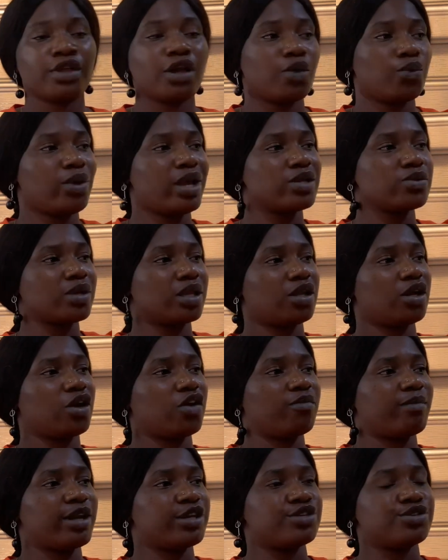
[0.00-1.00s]
where is one leg
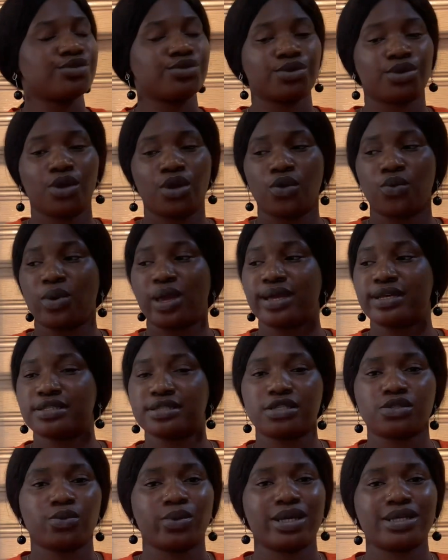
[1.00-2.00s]
of my shoe, where is
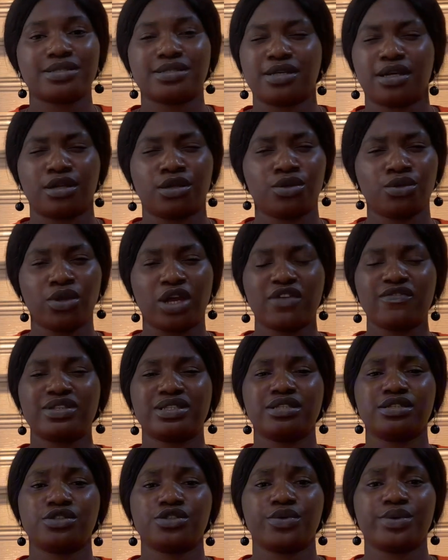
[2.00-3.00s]
this, where is that. No,
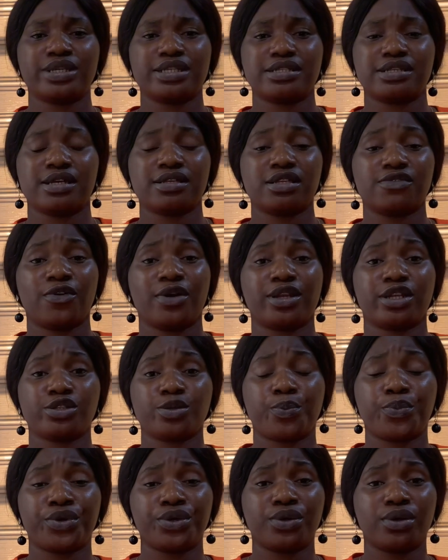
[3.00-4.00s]
everything is already set. For an
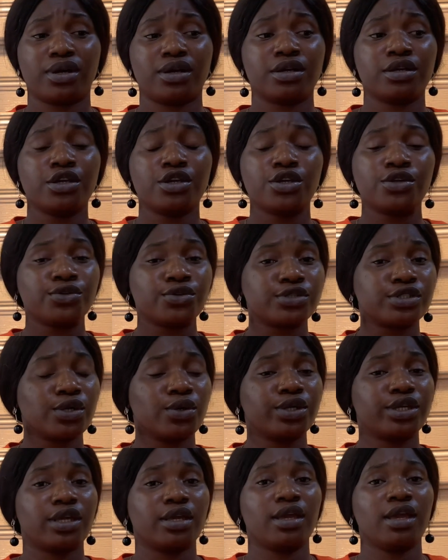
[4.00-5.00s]
entrepreneur, you say,
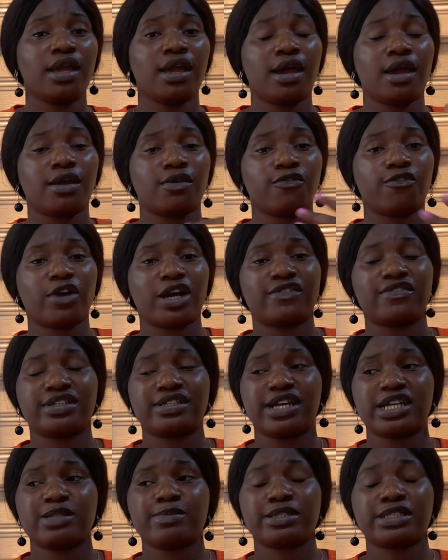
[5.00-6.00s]
okay, for
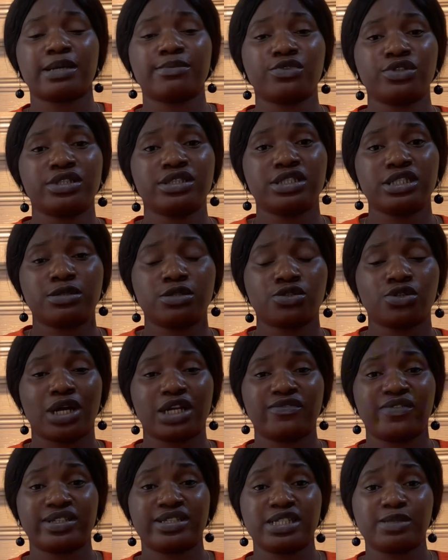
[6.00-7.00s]
advertisement, I'm doing this social
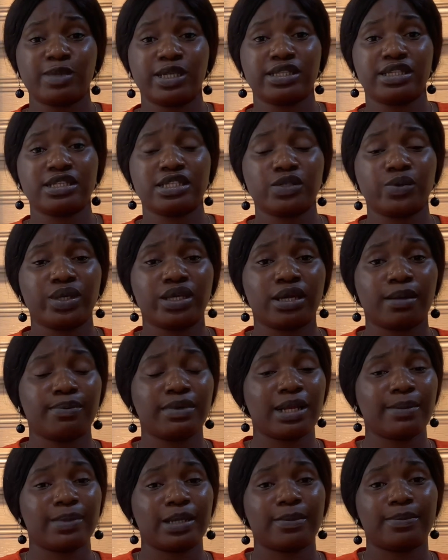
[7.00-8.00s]
advertisement this week,
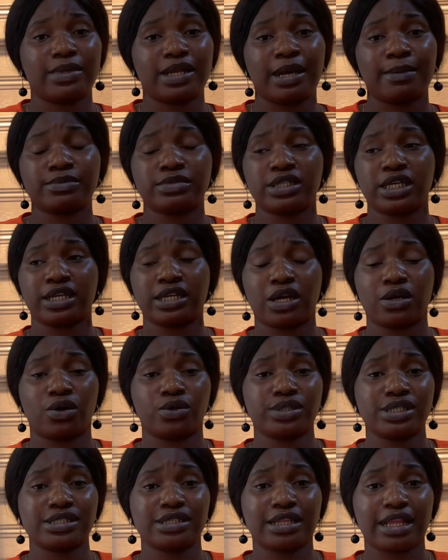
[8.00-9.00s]
blah blah blah. I'm taking out
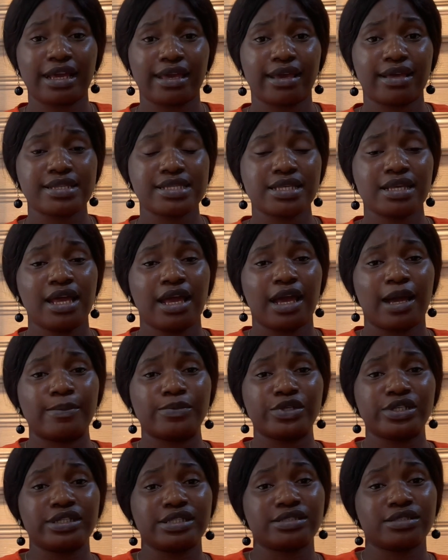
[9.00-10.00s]
on this client, I'm
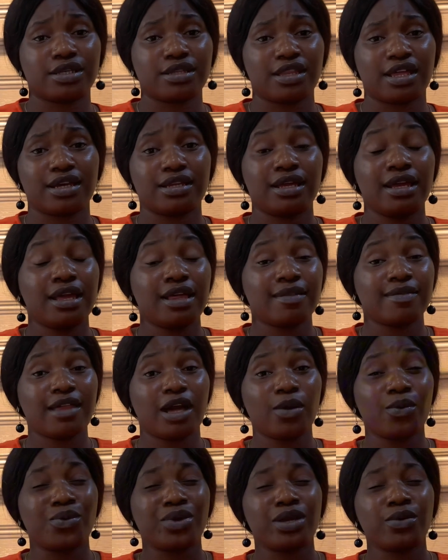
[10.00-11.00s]
doing this on that.
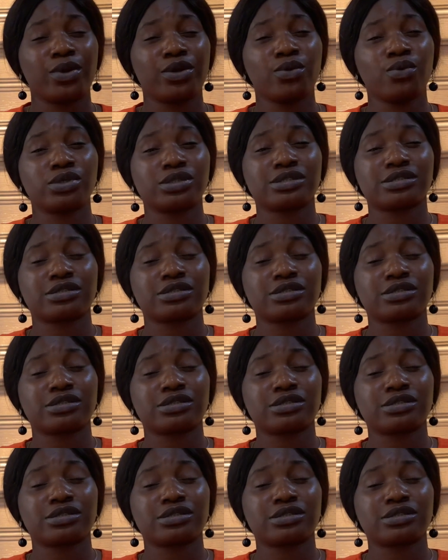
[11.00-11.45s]
That way, when you